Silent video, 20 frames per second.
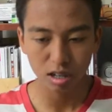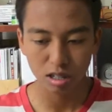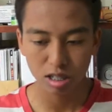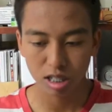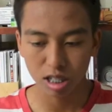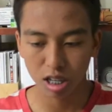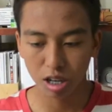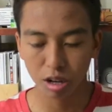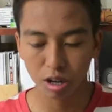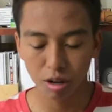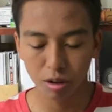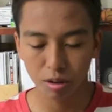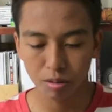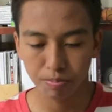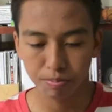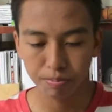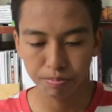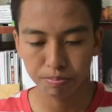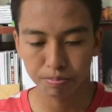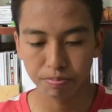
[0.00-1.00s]
still
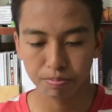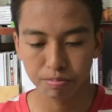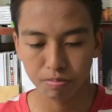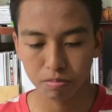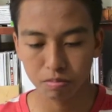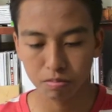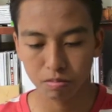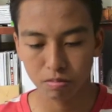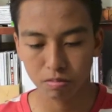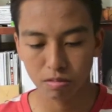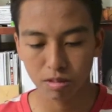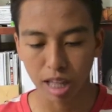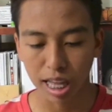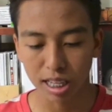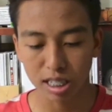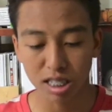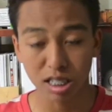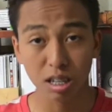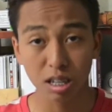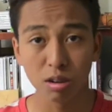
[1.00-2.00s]

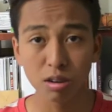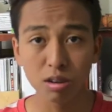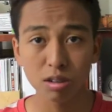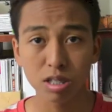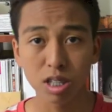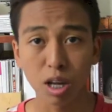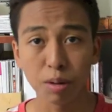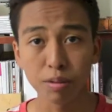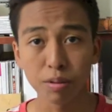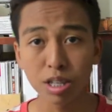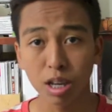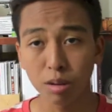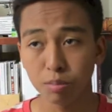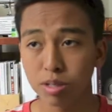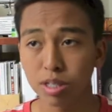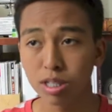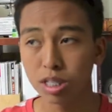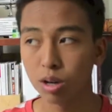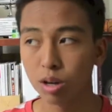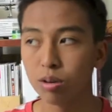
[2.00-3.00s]
some of them
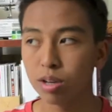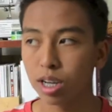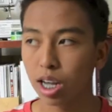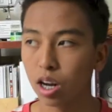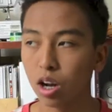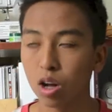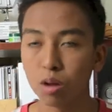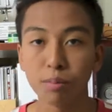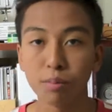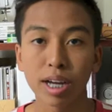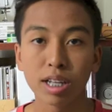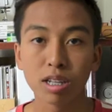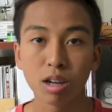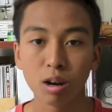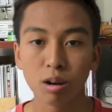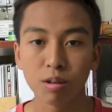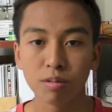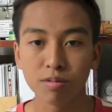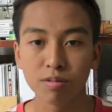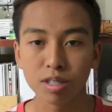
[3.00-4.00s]
still get on my
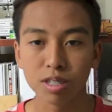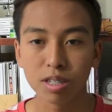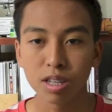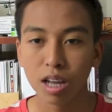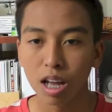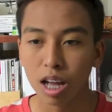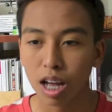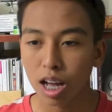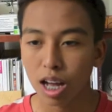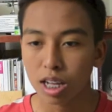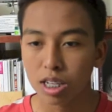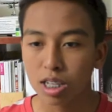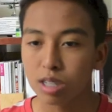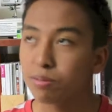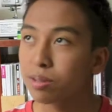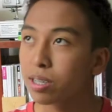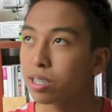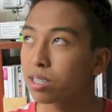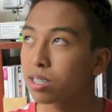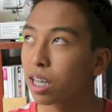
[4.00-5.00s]
nerves, just
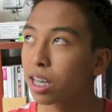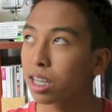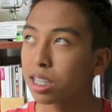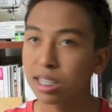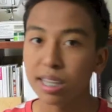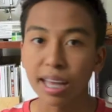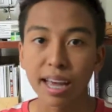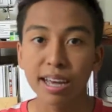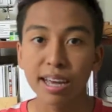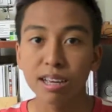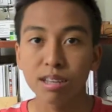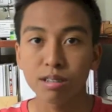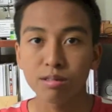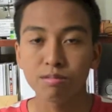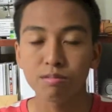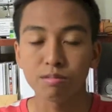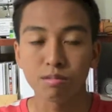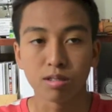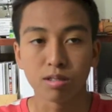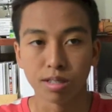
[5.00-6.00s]
because like they,
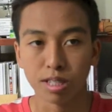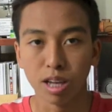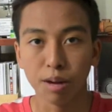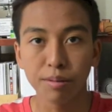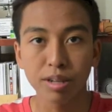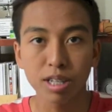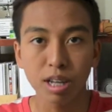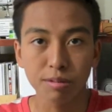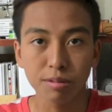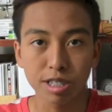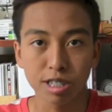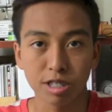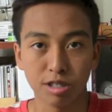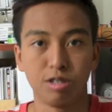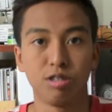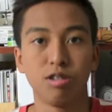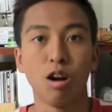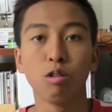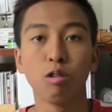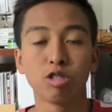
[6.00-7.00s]
some of them
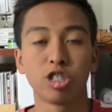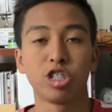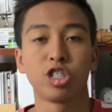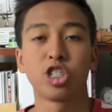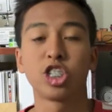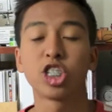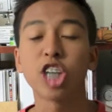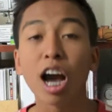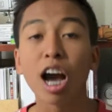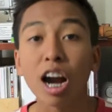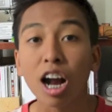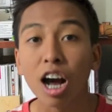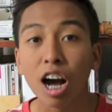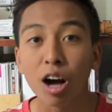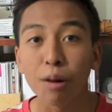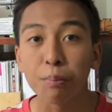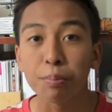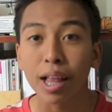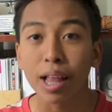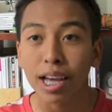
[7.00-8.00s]
just don't shut
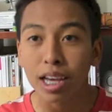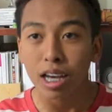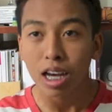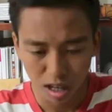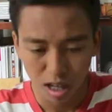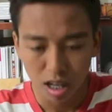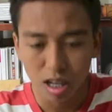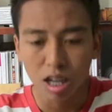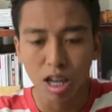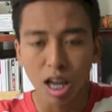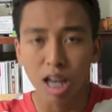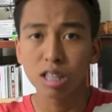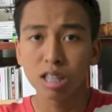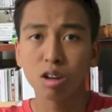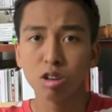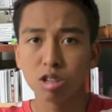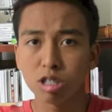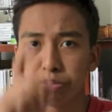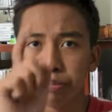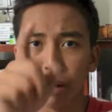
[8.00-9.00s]
up, like, and
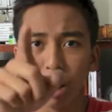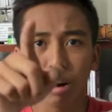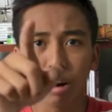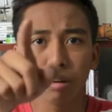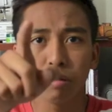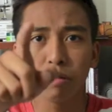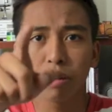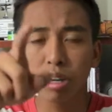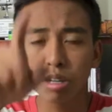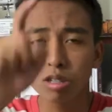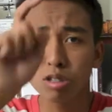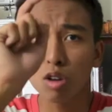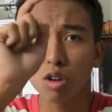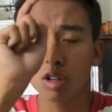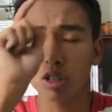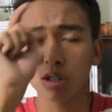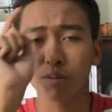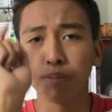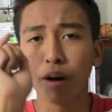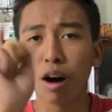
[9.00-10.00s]
those
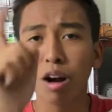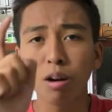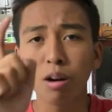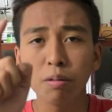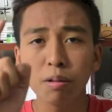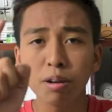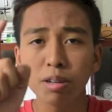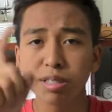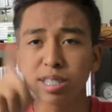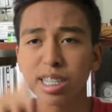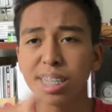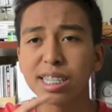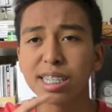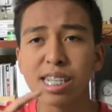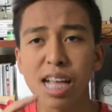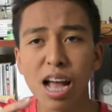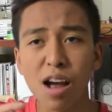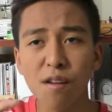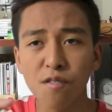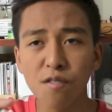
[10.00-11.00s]
borrowers that
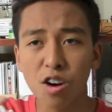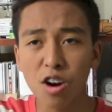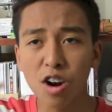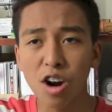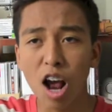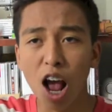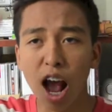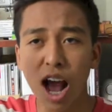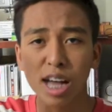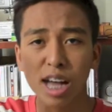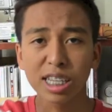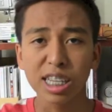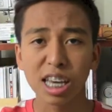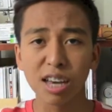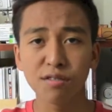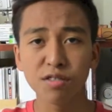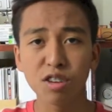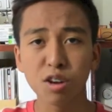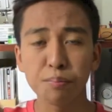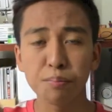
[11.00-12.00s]
never
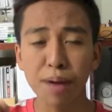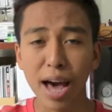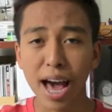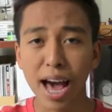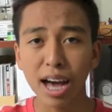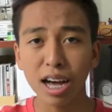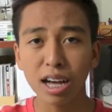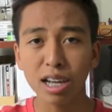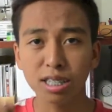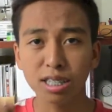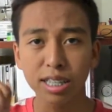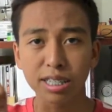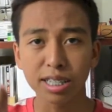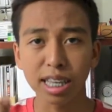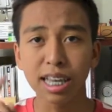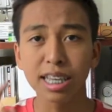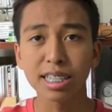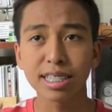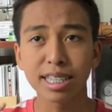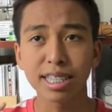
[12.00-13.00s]
give you back the
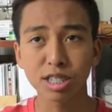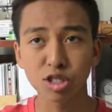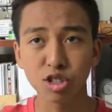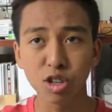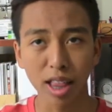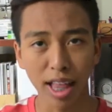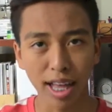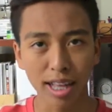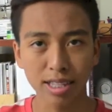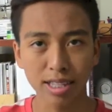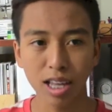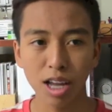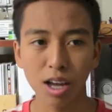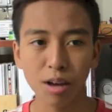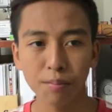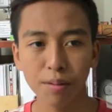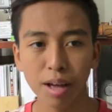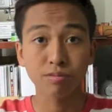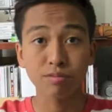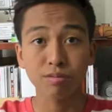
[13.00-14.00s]
things that you lend
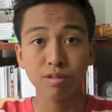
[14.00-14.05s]
them.